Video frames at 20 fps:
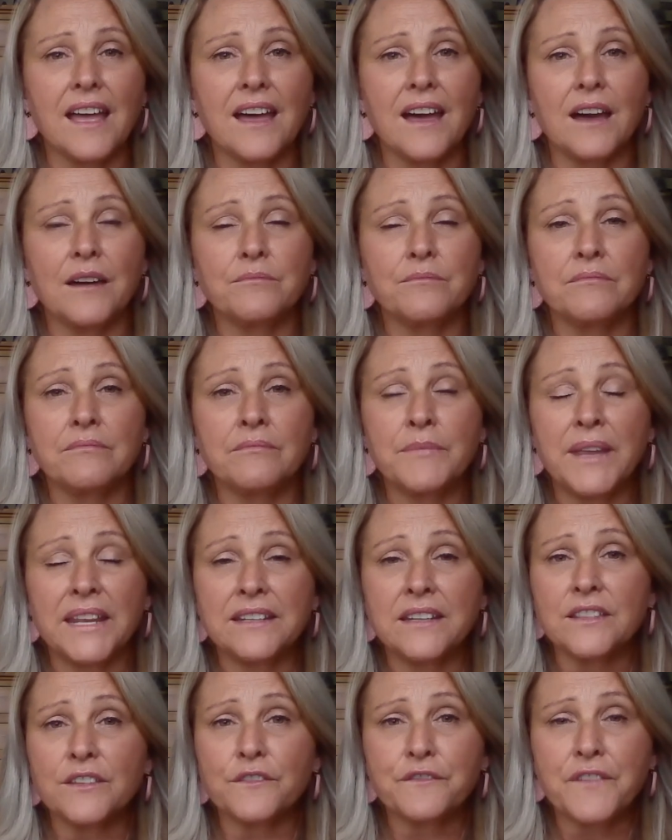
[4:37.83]

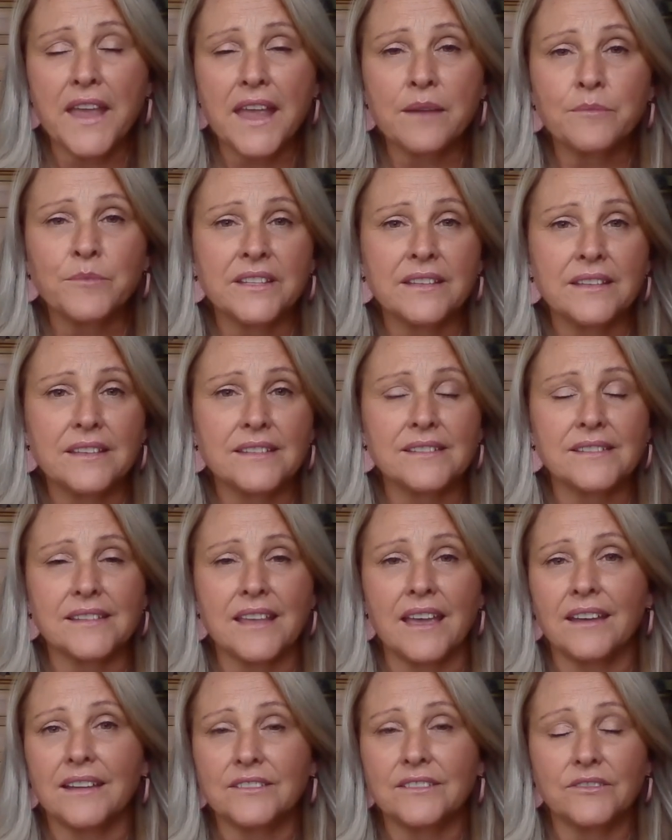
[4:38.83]
Many of the families
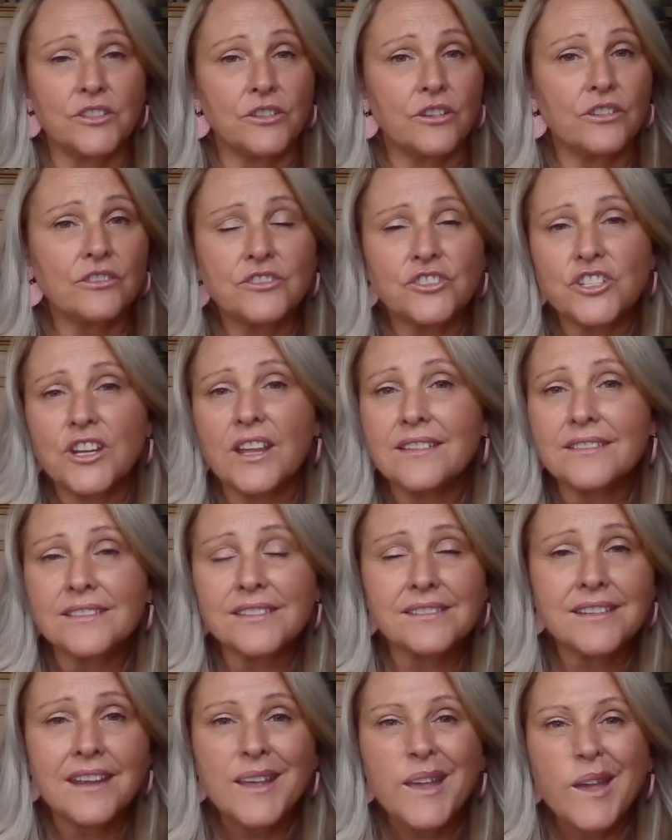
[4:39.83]
are, you know,
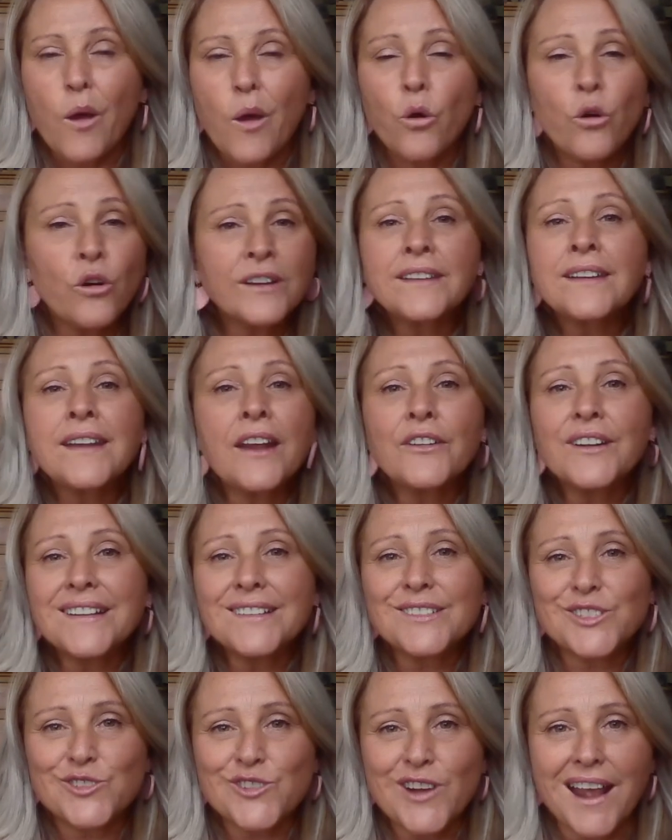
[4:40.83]
just ordinary
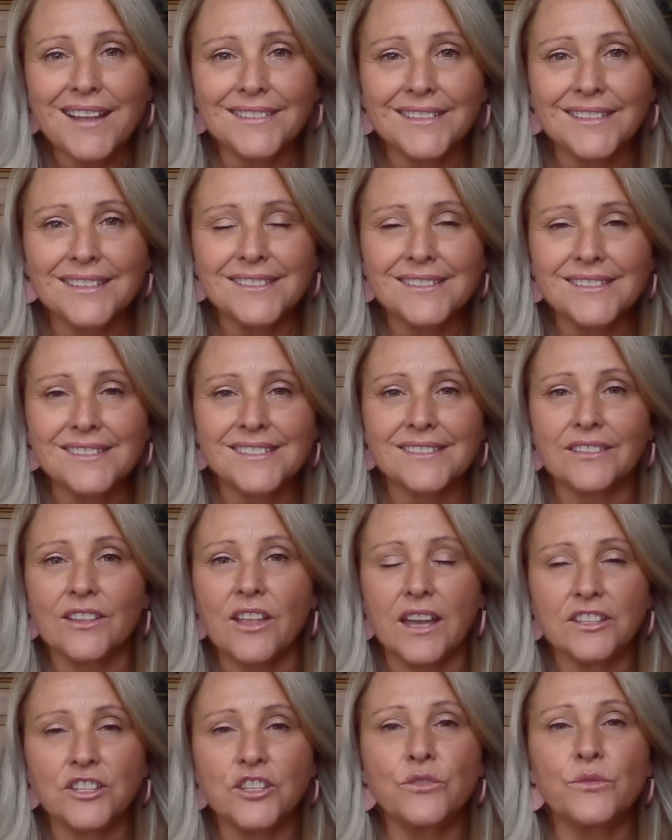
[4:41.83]
Australians
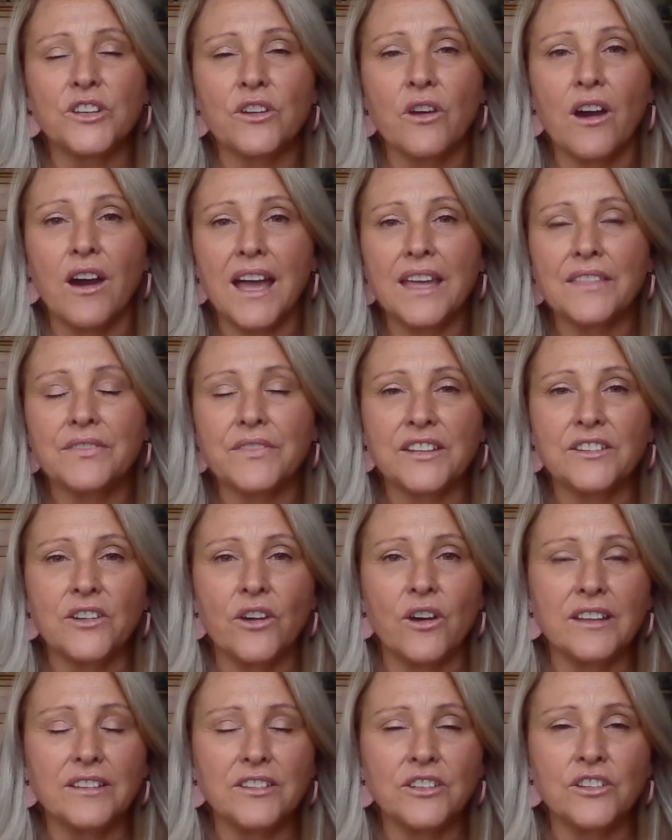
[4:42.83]
like you and I. They're
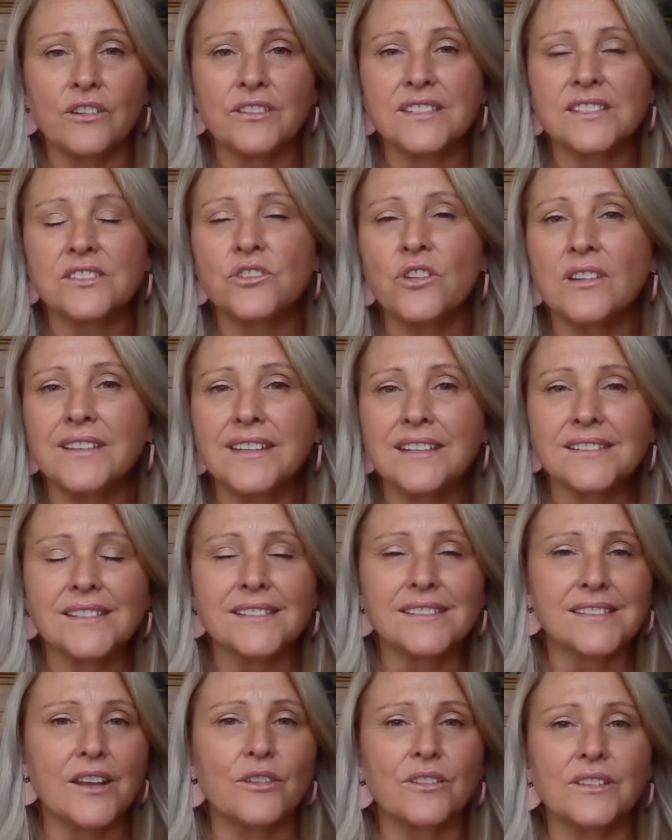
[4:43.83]
not, you know, it's not
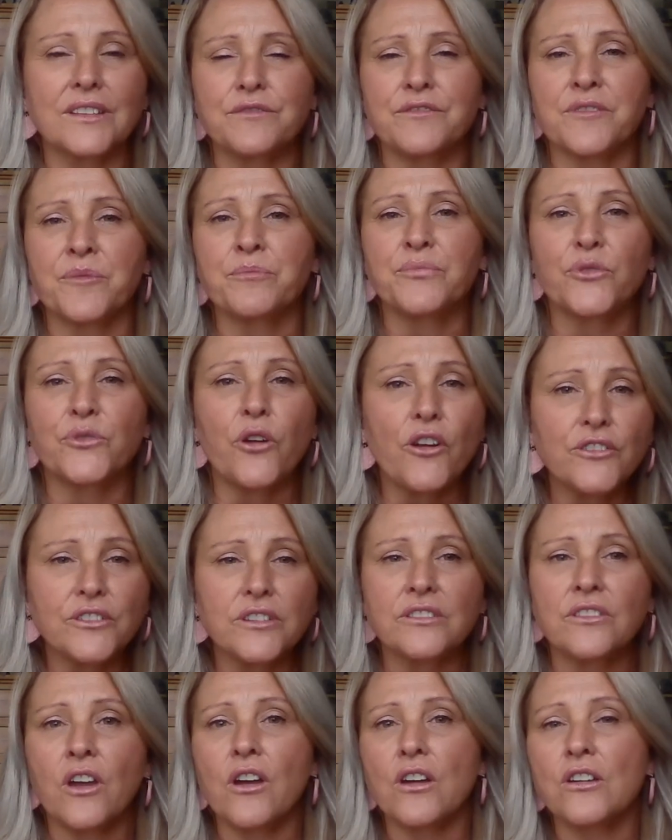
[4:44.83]
necessarily from
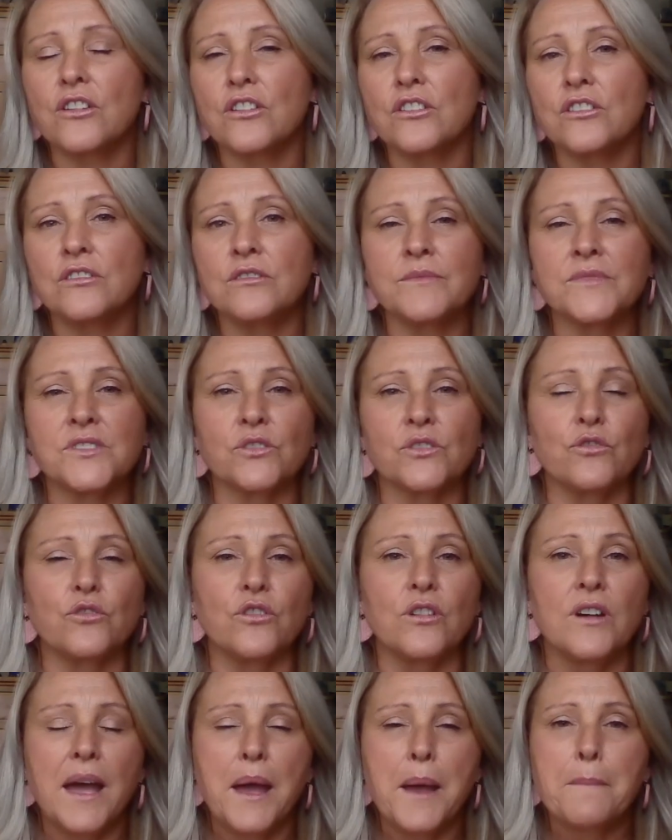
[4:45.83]
broken homes
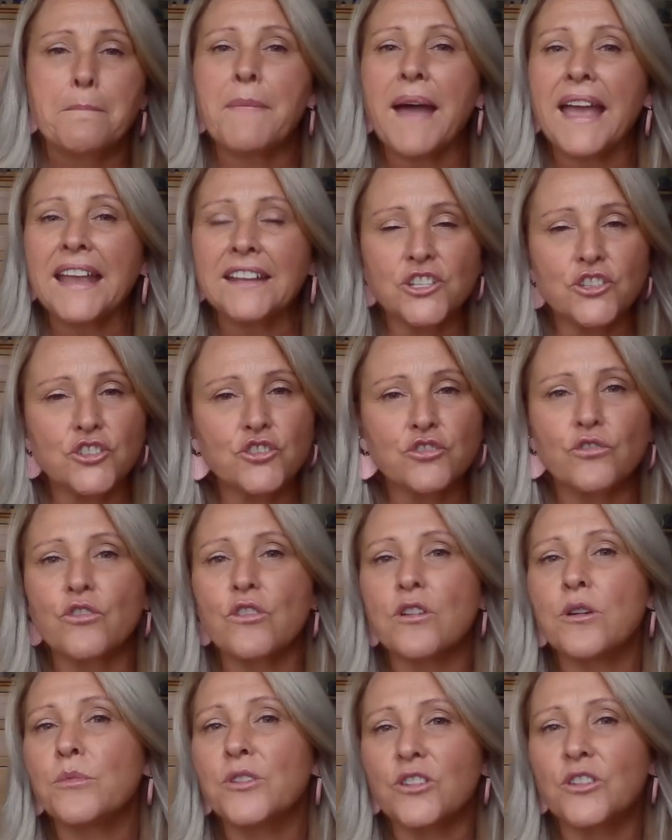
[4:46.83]
or major
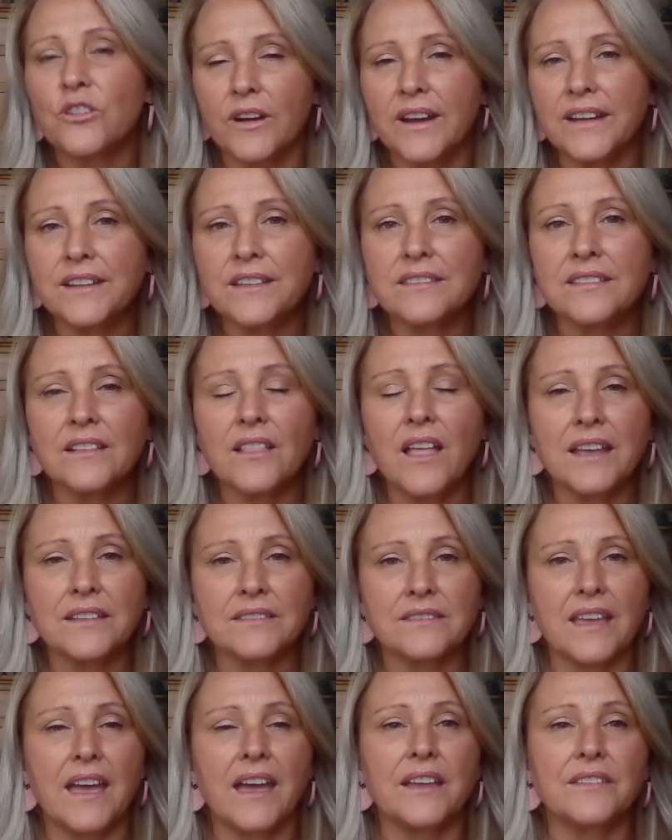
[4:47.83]
trauma or anything
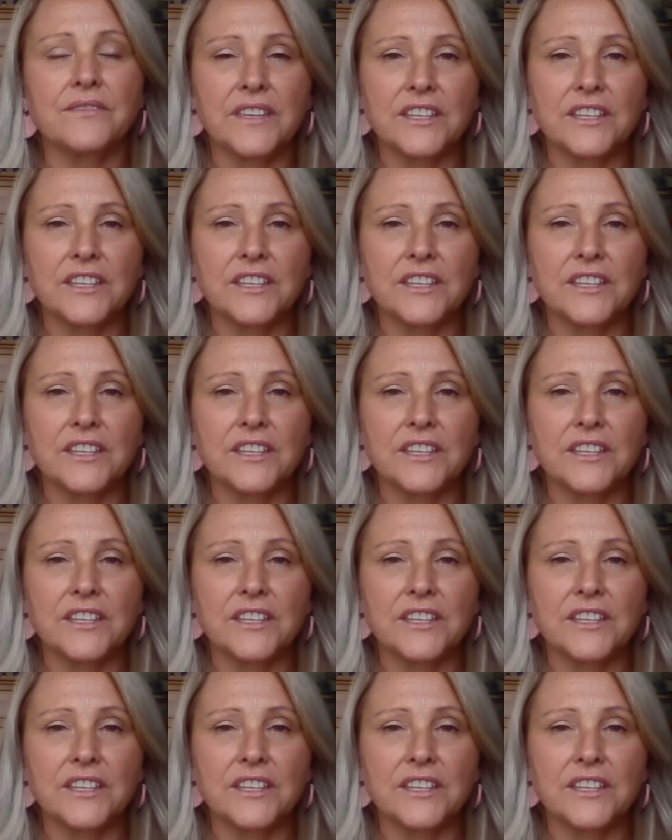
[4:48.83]
like that.